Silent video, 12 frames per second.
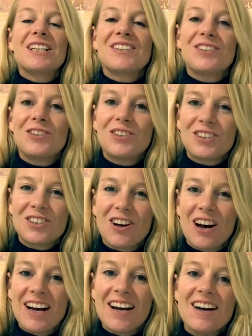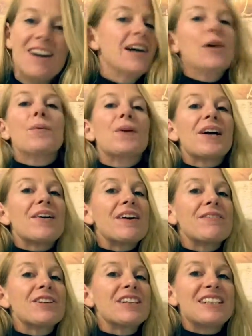is you desire,
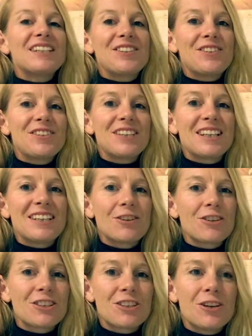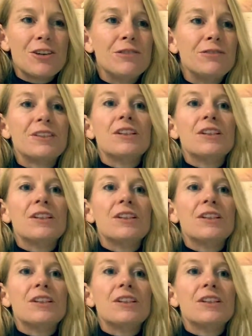wherever it is you see yourself,